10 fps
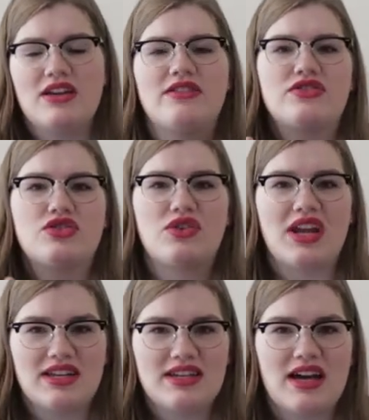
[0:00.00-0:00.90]

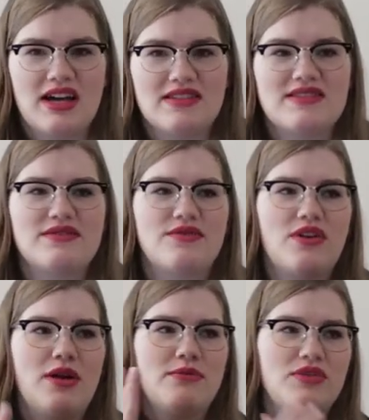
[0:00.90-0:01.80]
straight cuts
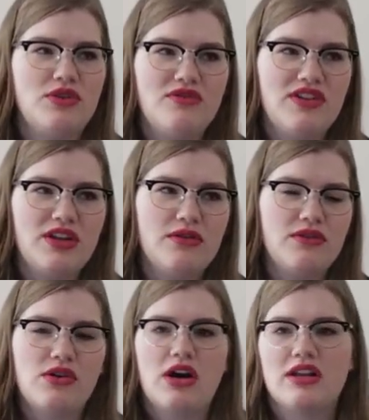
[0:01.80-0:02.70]
from new video,
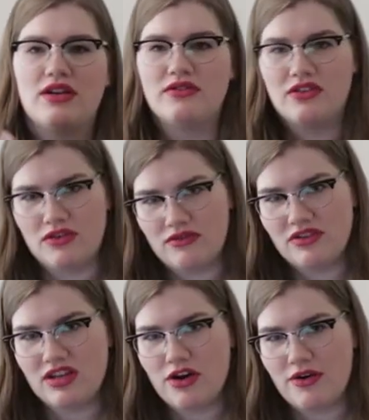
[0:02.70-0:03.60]
new audio to new
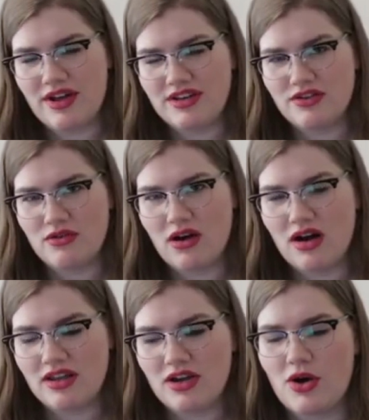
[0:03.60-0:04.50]
video, and new
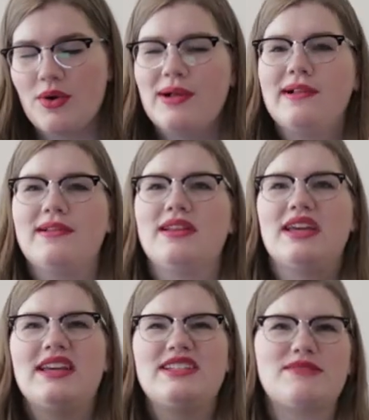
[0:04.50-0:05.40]
audio
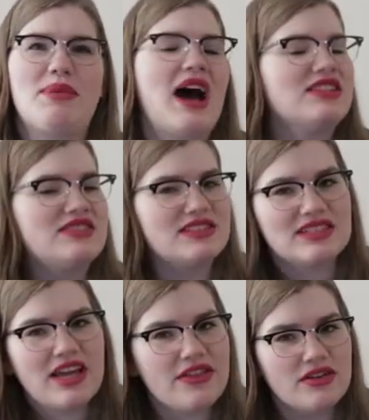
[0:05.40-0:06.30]
it just patches it
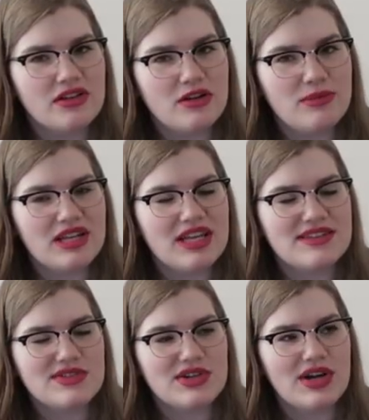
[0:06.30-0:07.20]
together a little bit
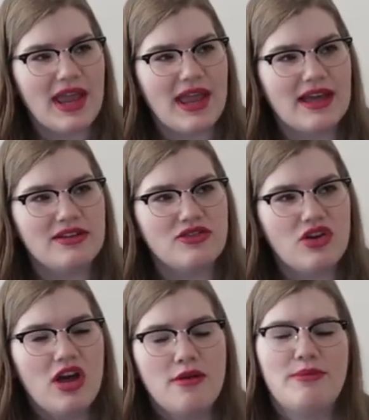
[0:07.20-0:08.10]
nicer and
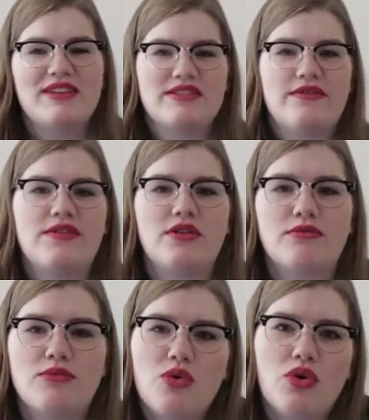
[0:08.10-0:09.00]
makes it feel
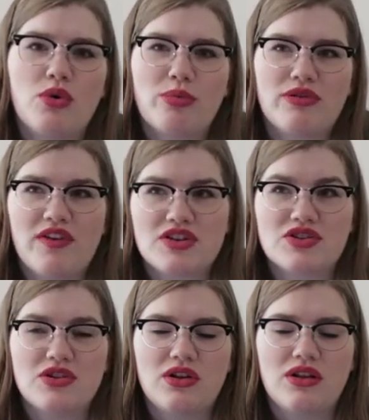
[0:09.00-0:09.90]
more
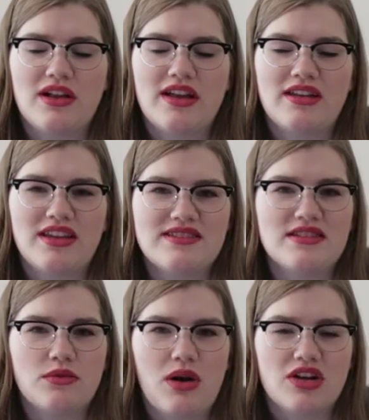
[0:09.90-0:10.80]
professional and easy
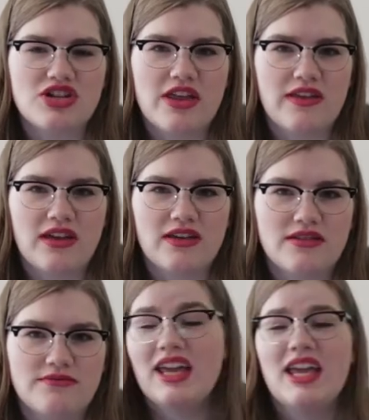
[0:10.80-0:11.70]
to watch, I think.
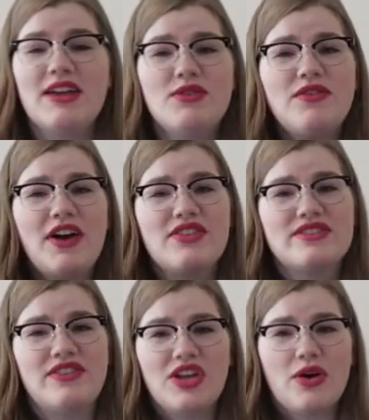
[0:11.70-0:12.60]
If you found
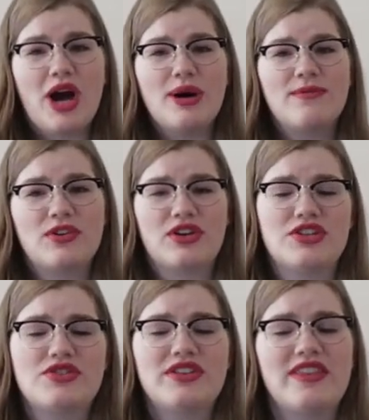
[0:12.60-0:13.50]
this video helpful or
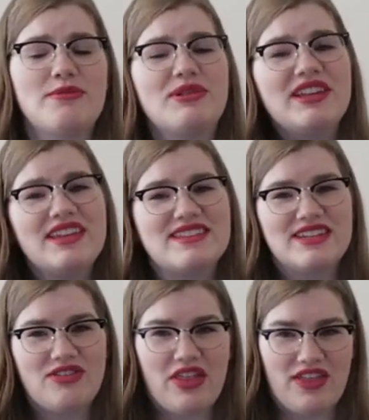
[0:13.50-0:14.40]
interesting, then please
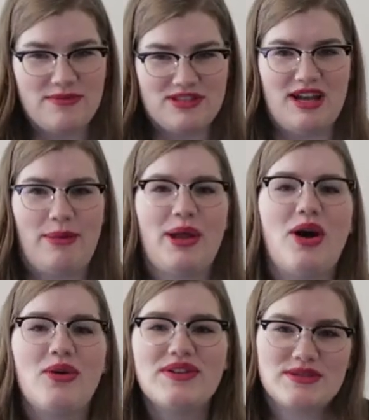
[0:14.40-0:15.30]
give it a thumbs up. I
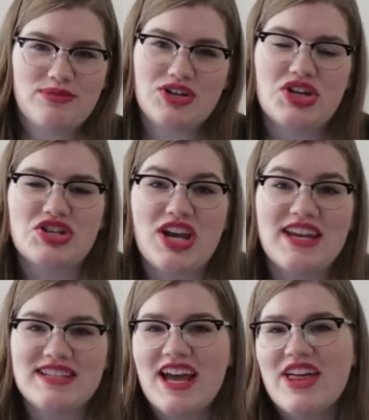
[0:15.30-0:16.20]
always
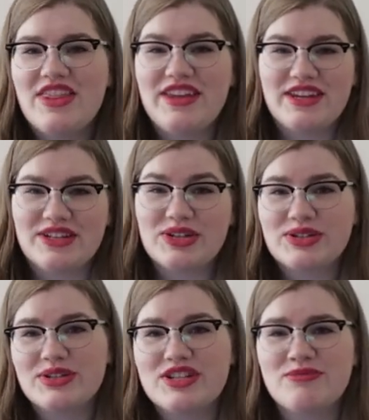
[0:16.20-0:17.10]
appreciate the
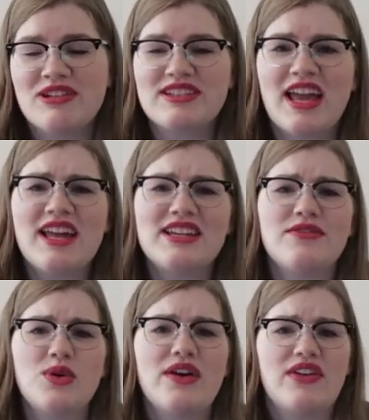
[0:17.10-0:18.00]
encouragement. And
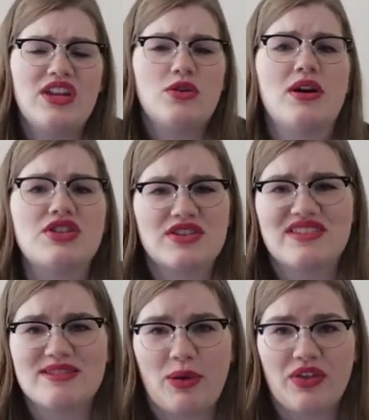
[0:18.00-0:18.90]
if you have any
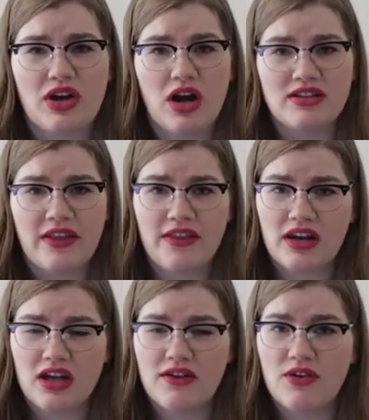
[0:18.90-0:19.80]
questions about the content that
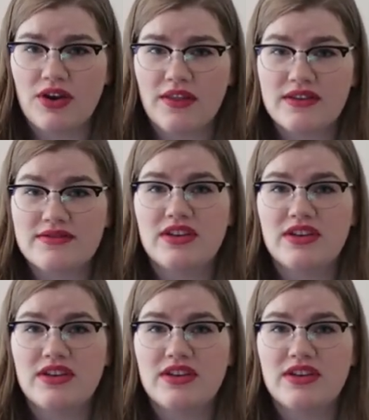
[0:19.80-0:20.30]
I covered in this